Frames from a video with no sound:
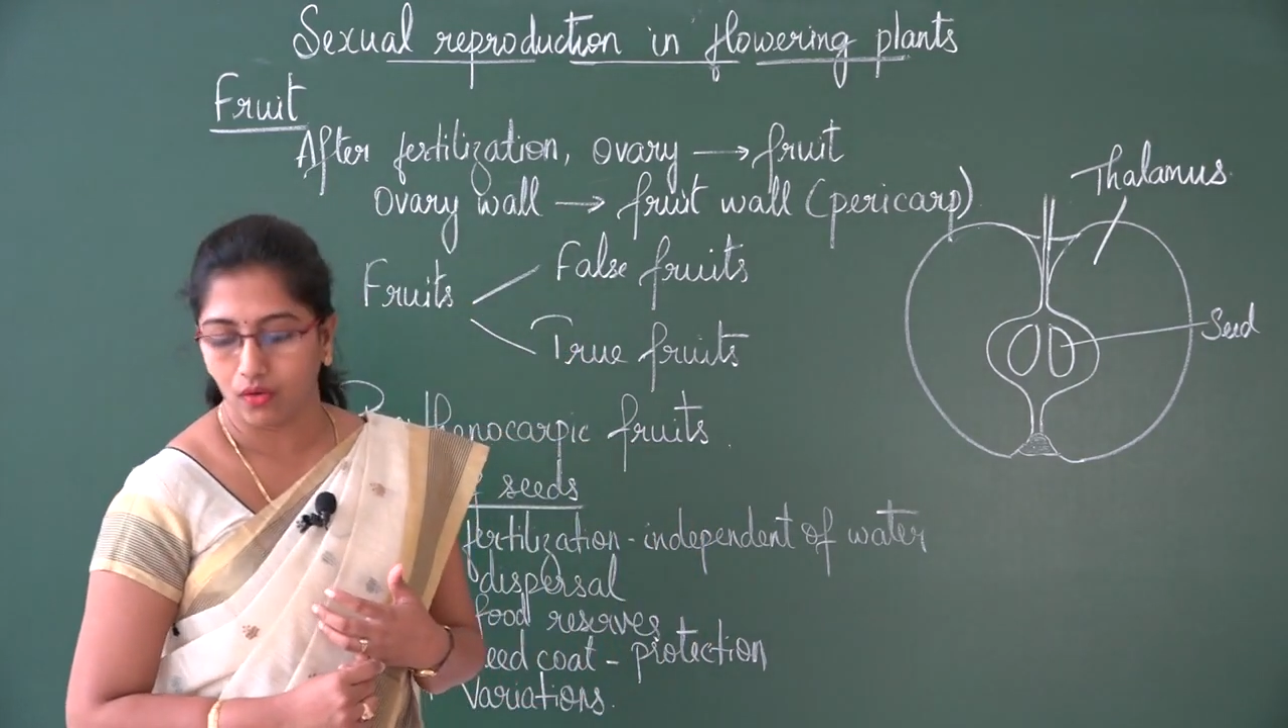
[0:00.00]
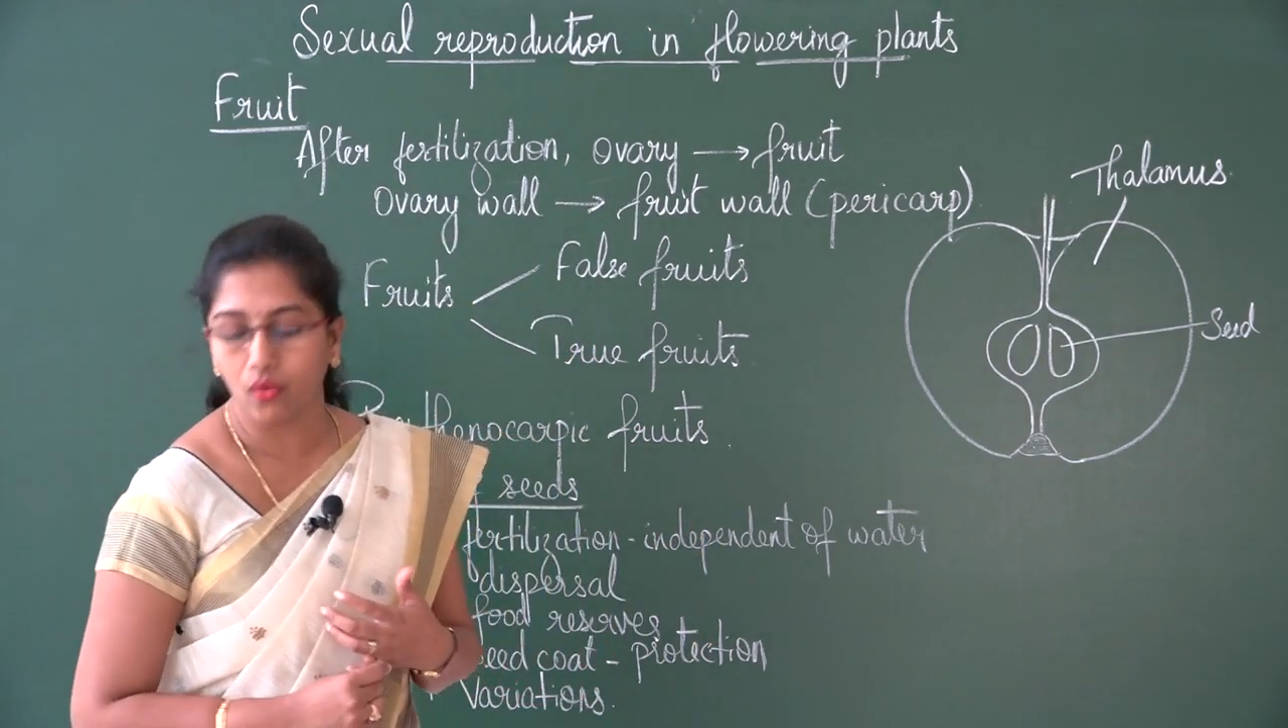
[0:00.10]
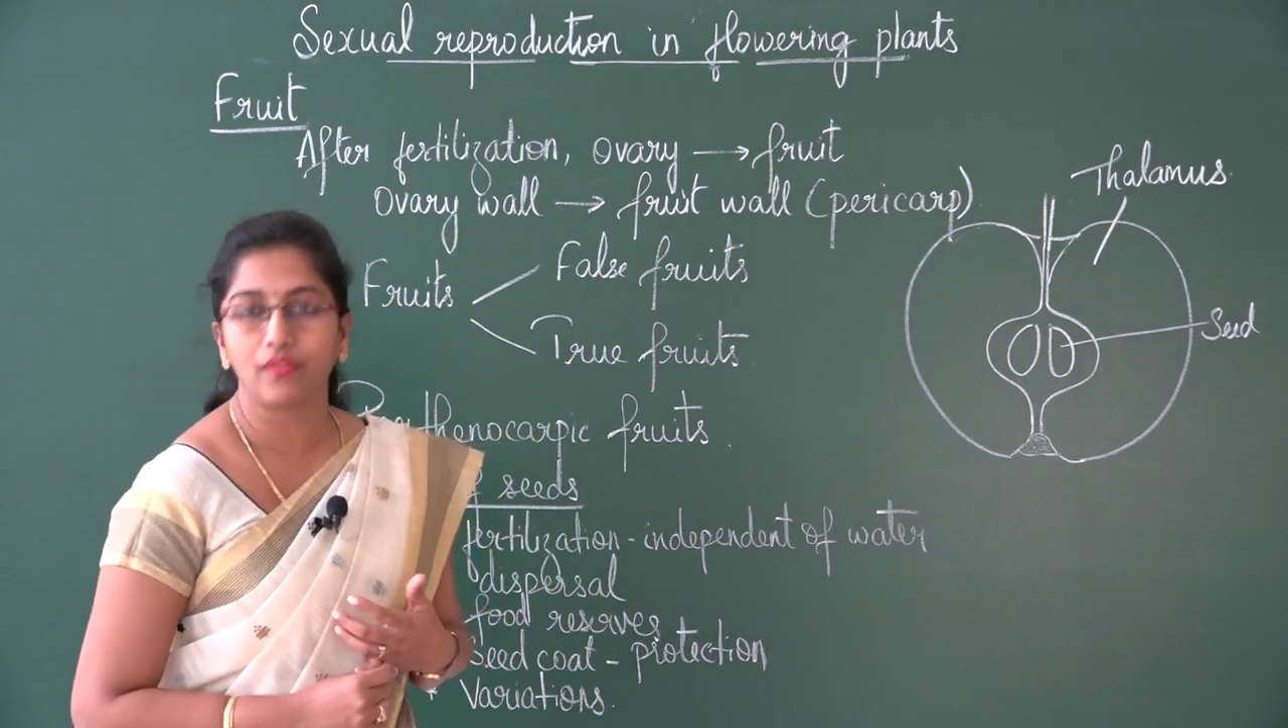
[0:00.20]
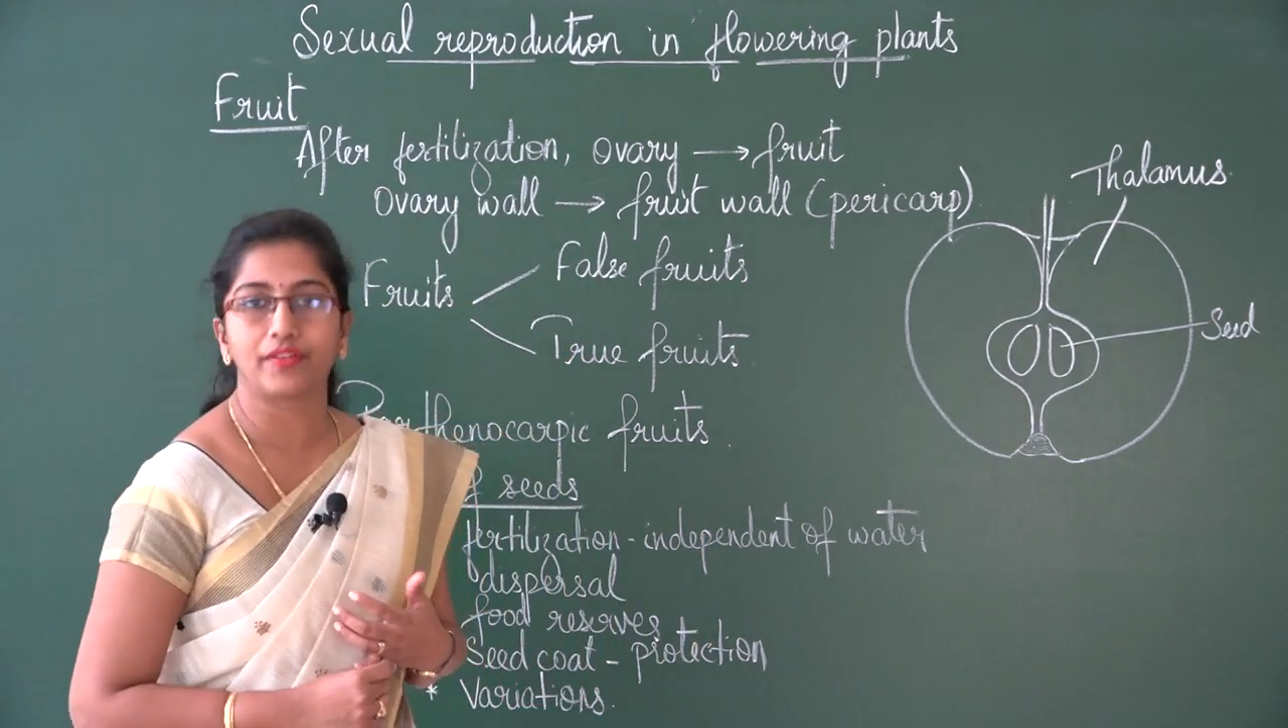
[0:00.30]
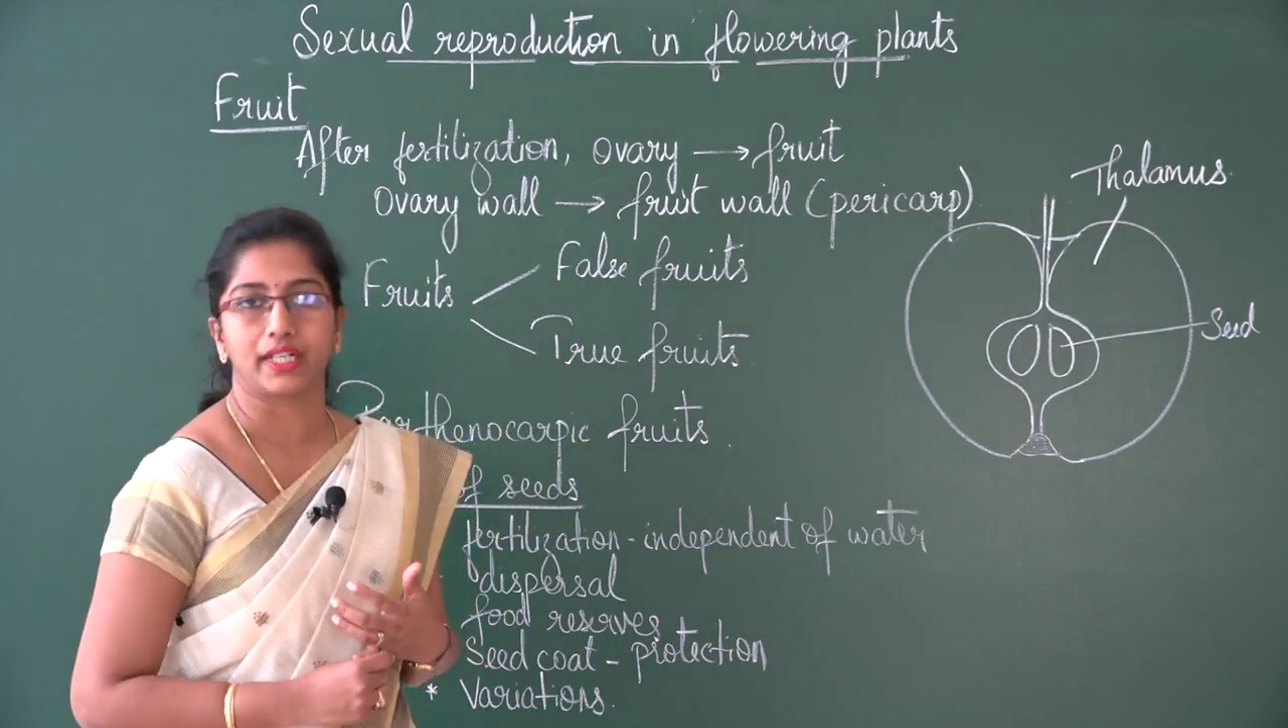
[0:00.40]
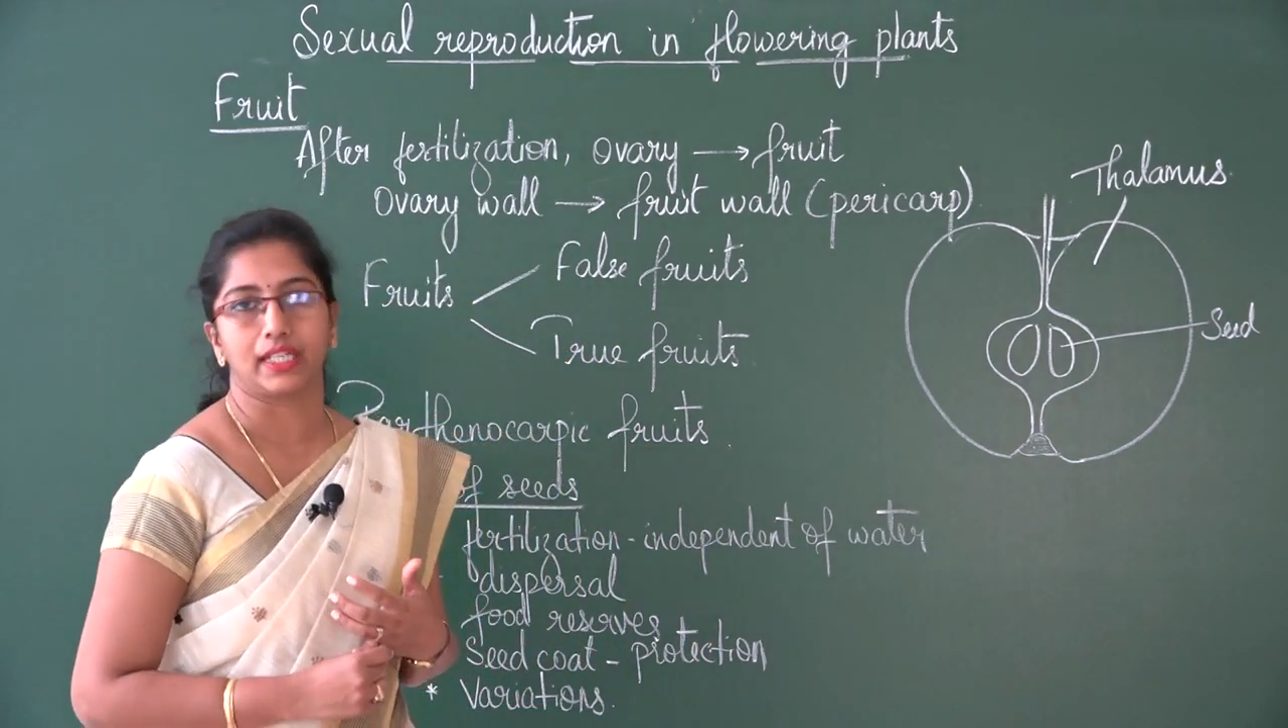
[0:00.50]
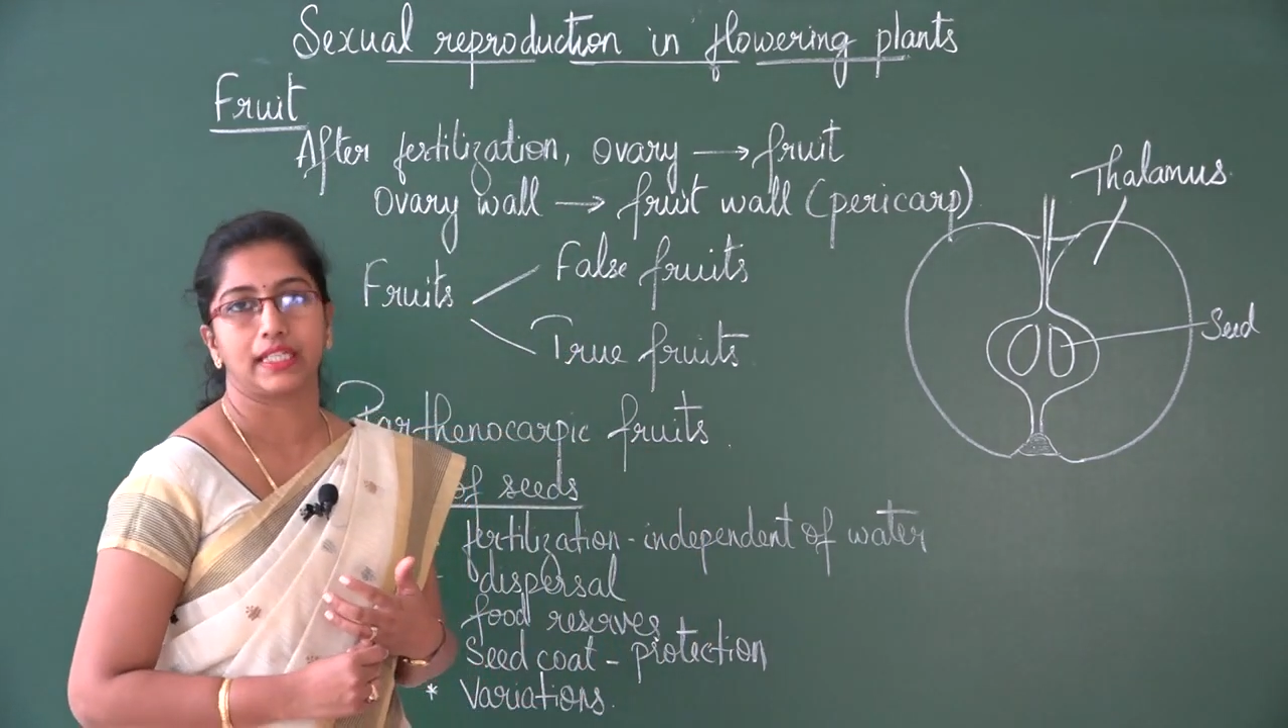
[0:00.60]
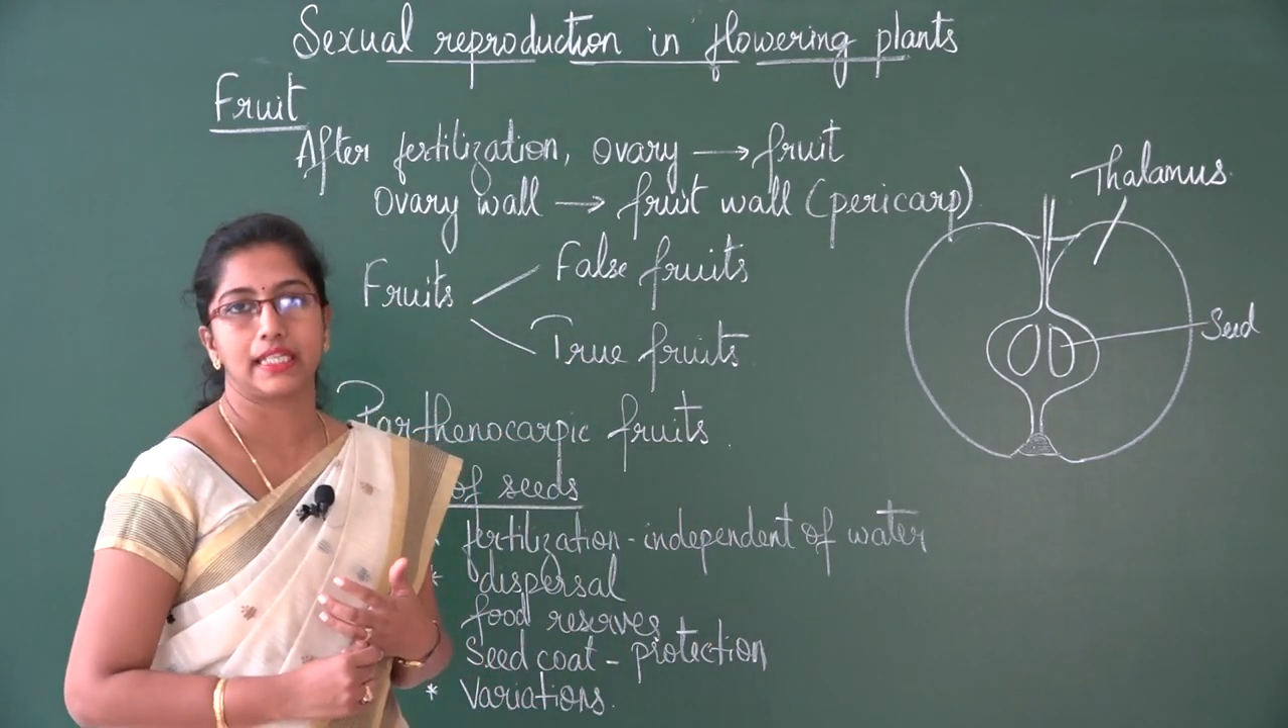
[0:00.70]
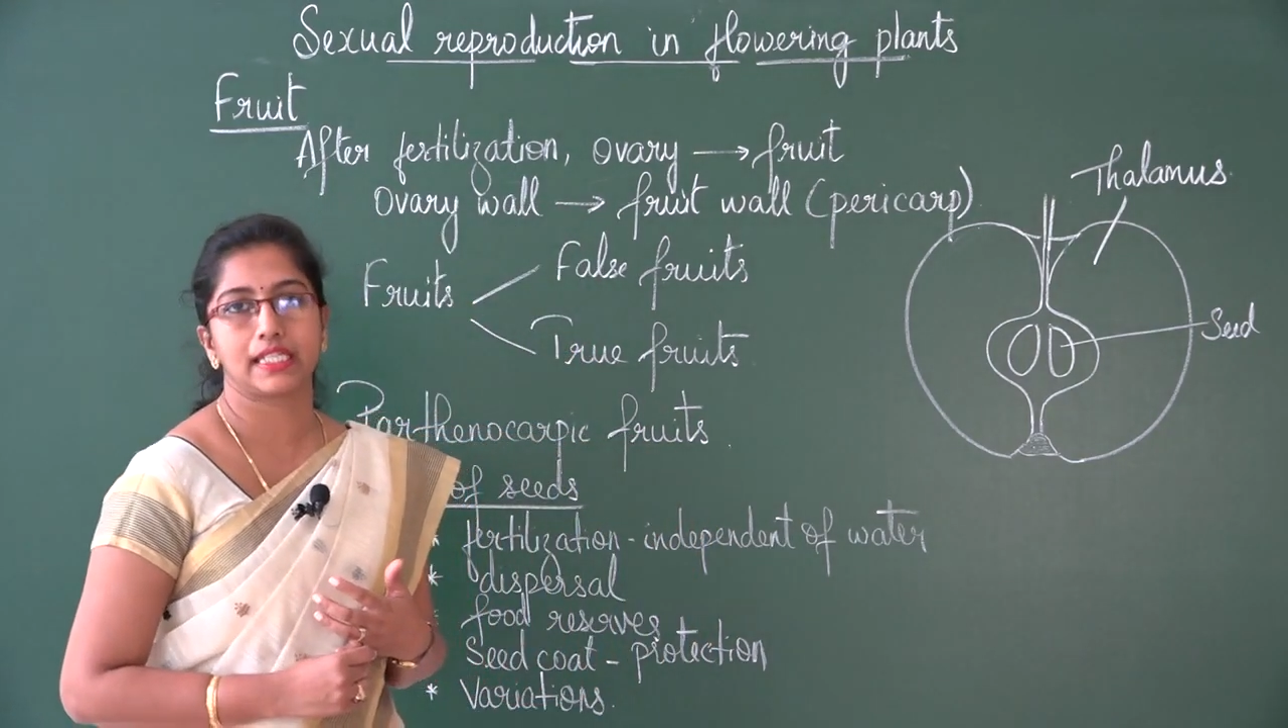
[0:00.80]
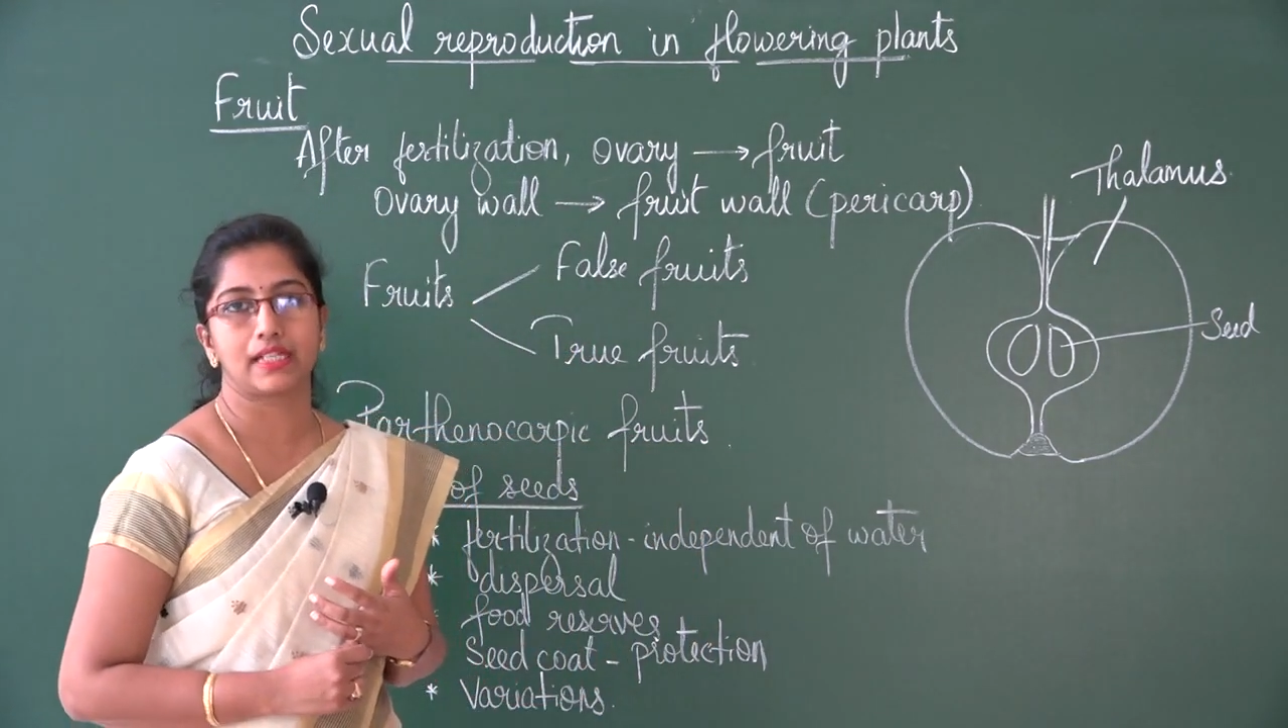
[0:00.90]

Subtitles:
ovary is